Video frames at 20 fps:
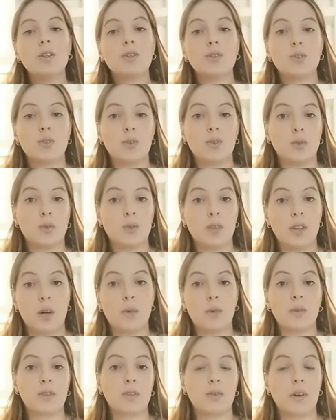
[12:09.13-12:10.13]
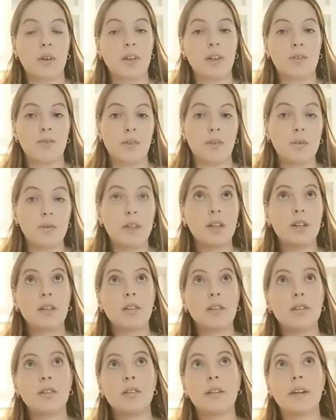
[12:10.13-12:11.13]
So that was created from
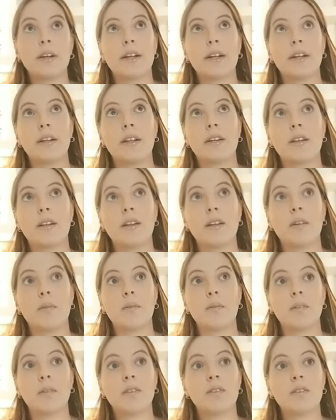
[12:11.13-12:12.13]
there. And